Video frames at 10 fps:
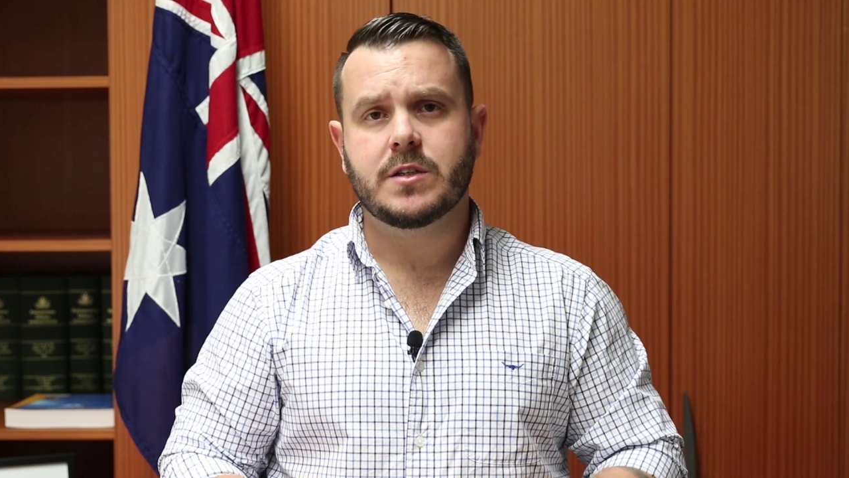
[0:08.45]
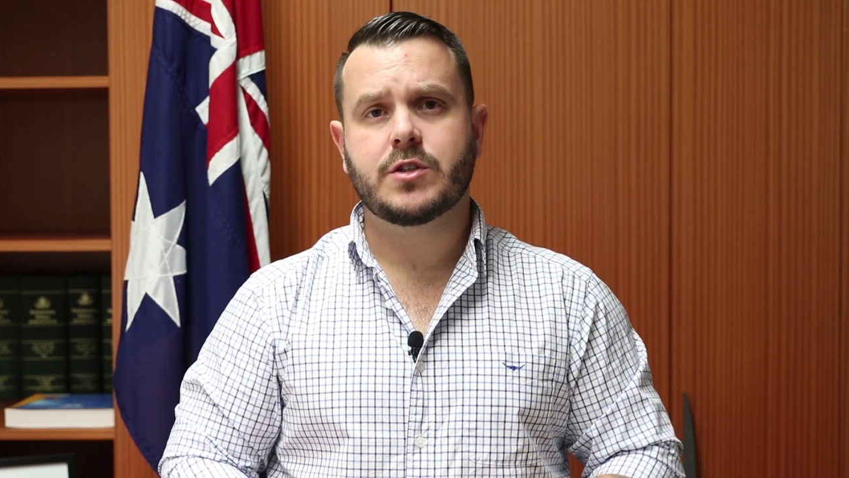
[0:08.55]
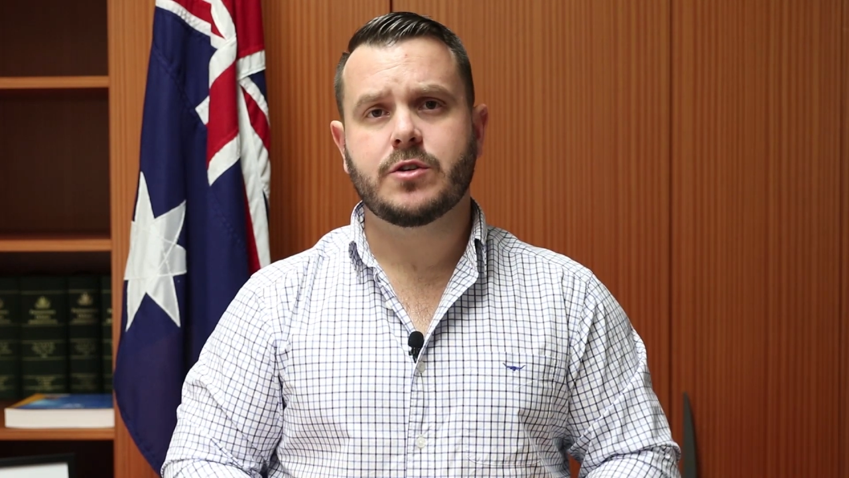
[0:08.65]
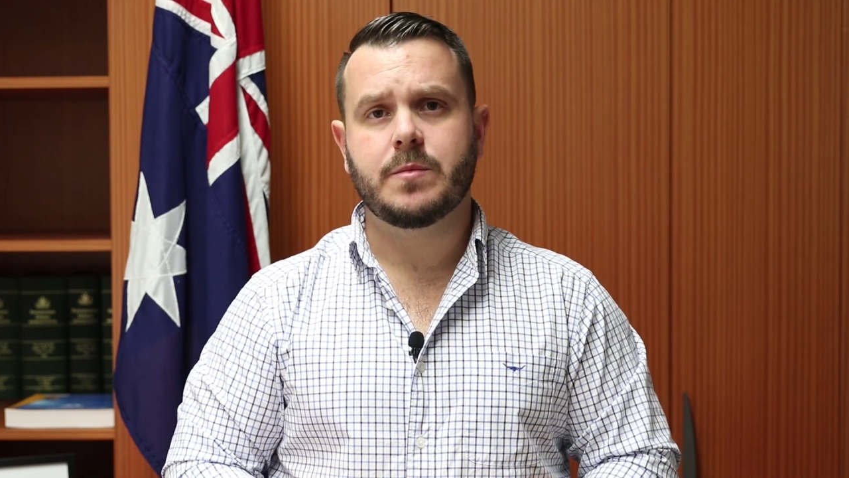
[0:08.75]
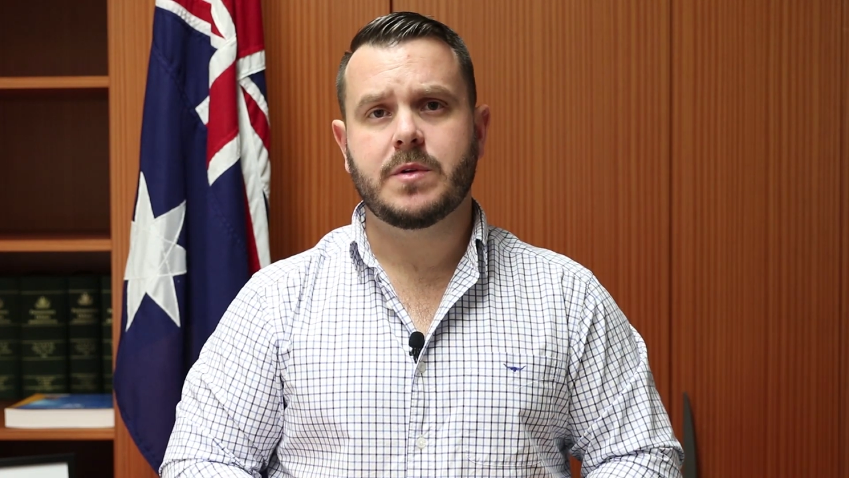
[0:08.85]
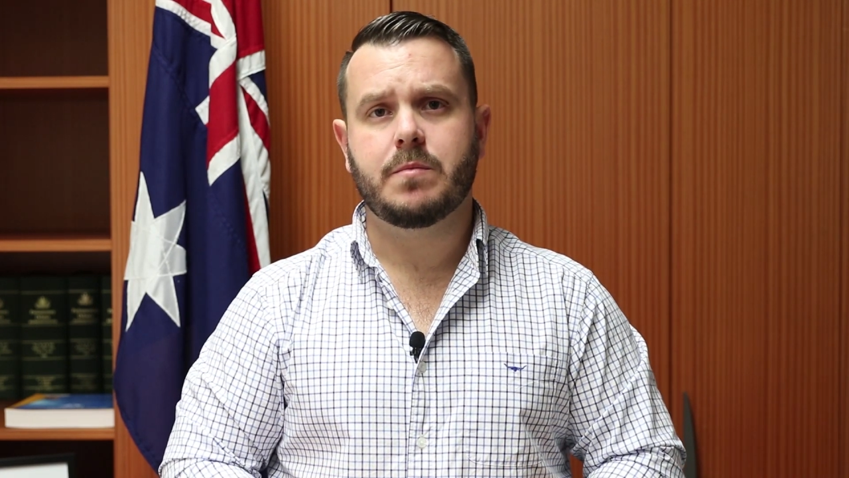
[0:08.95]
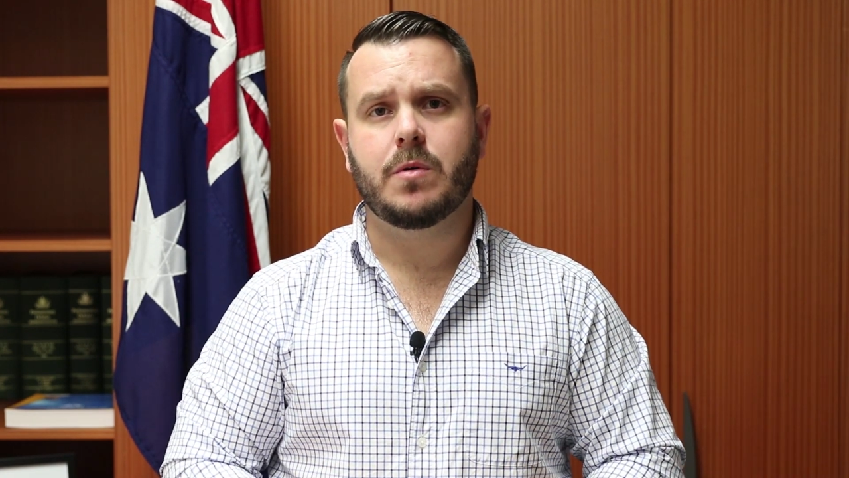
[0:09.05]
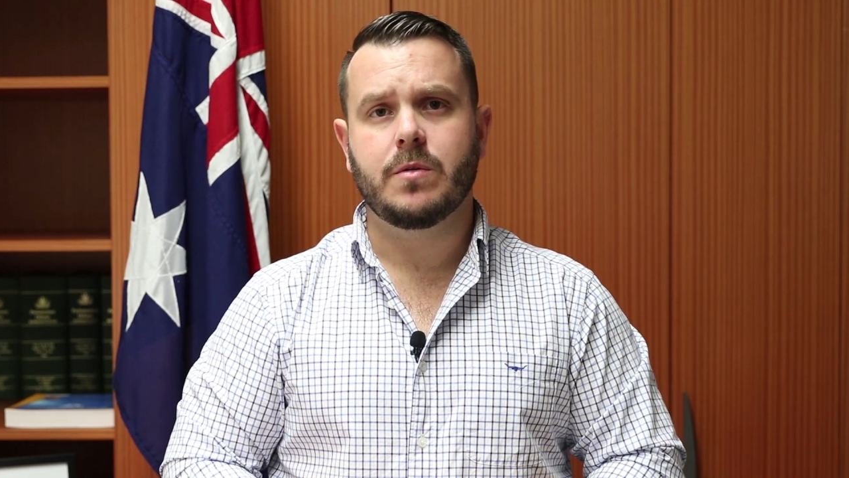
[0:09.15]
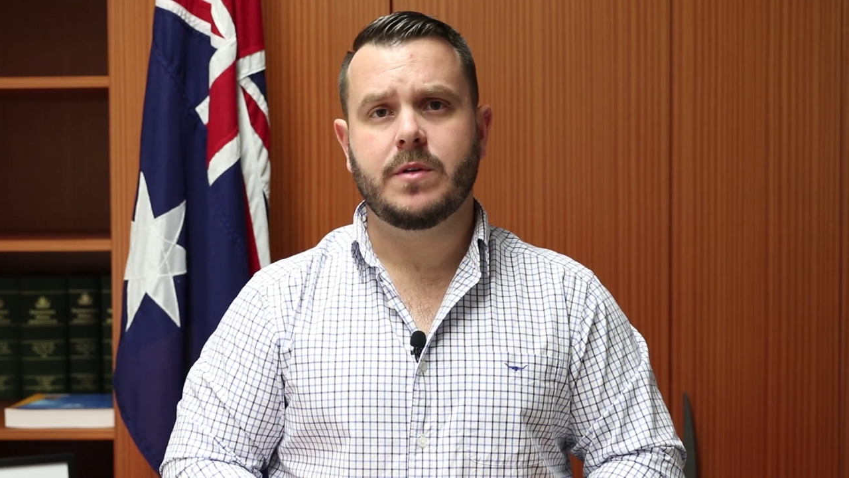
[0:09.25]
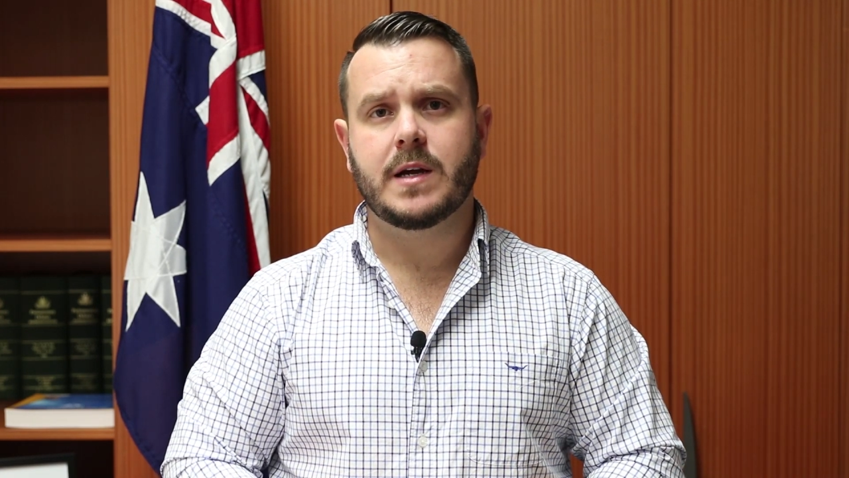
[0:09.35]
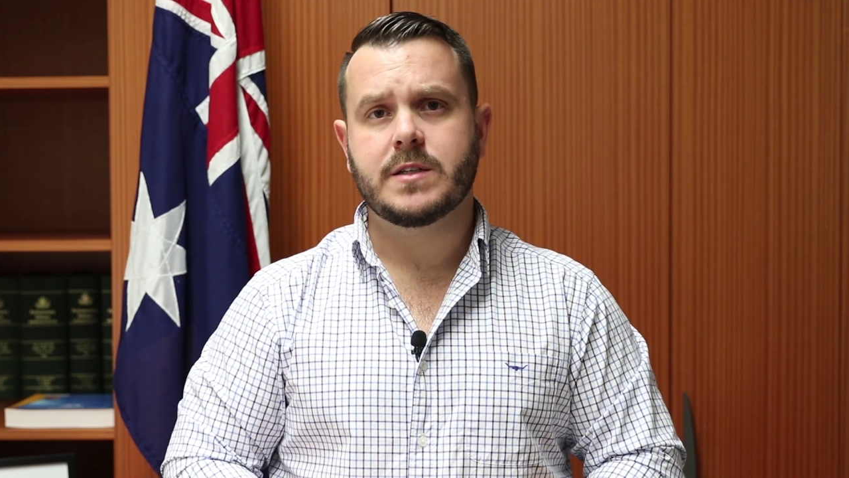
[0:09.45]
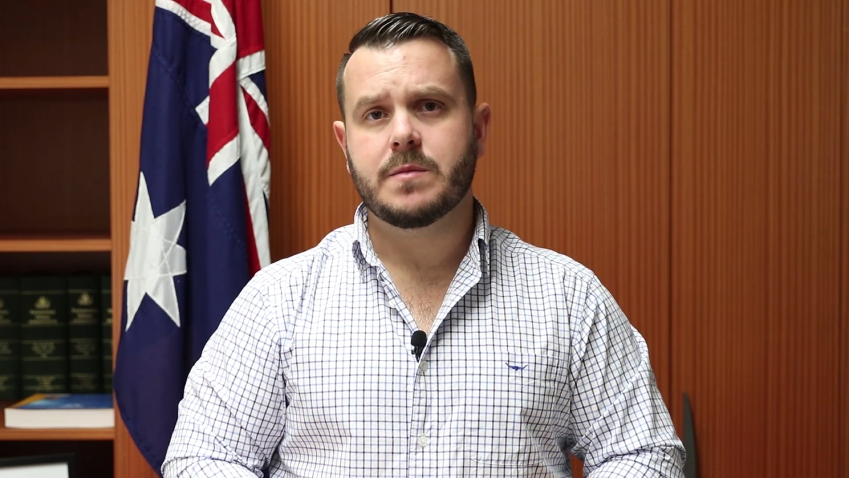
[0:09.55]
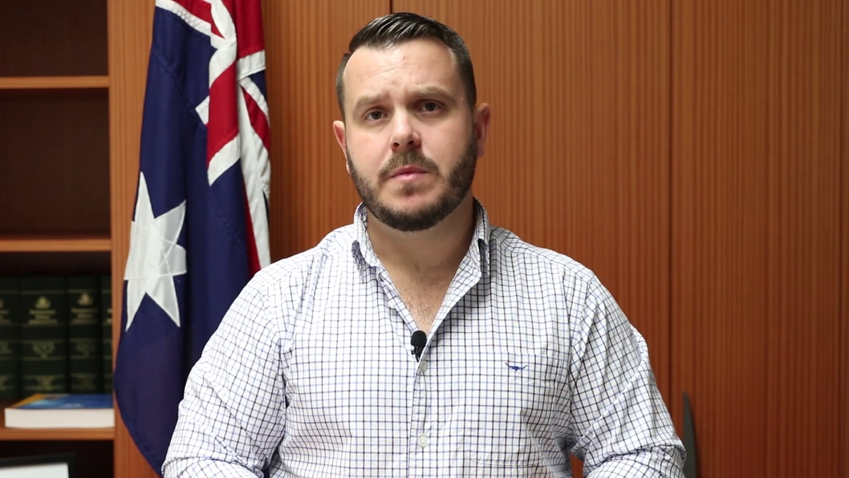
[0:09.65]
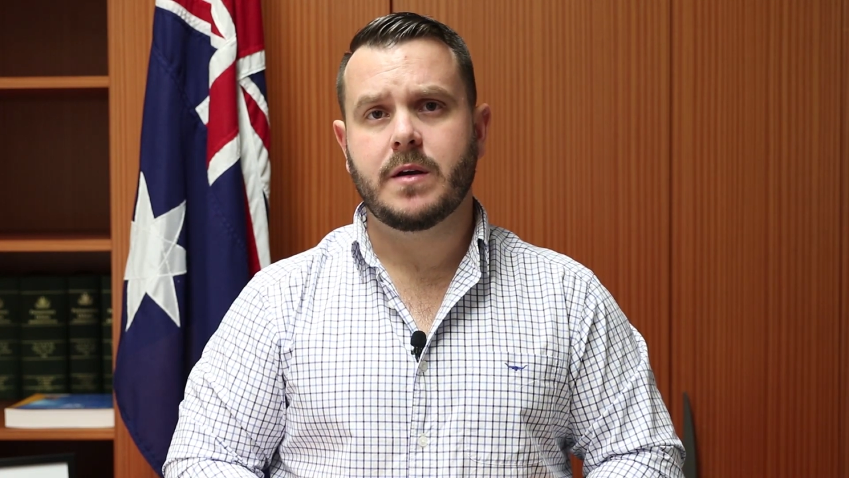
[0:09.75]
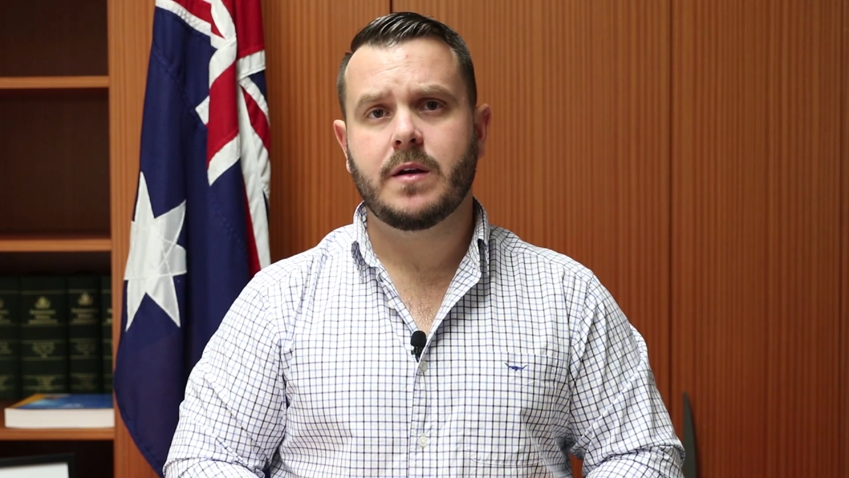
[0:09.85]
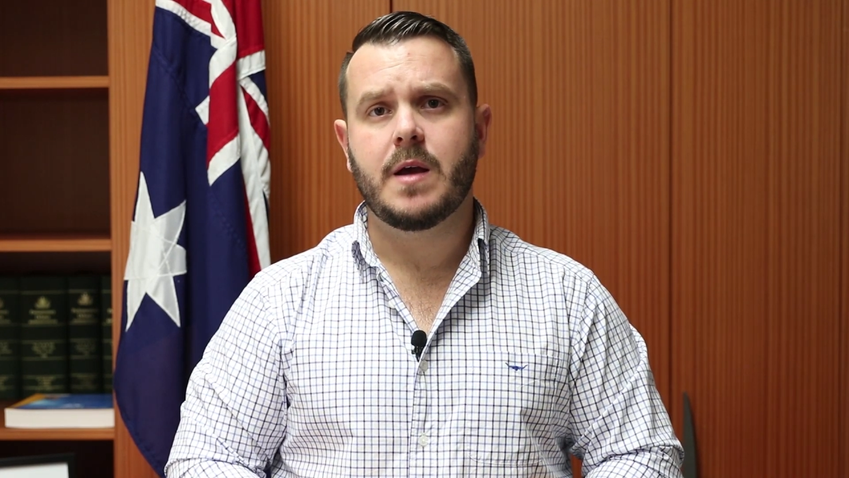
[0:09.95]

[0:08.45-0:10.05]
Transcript: extremely important day to me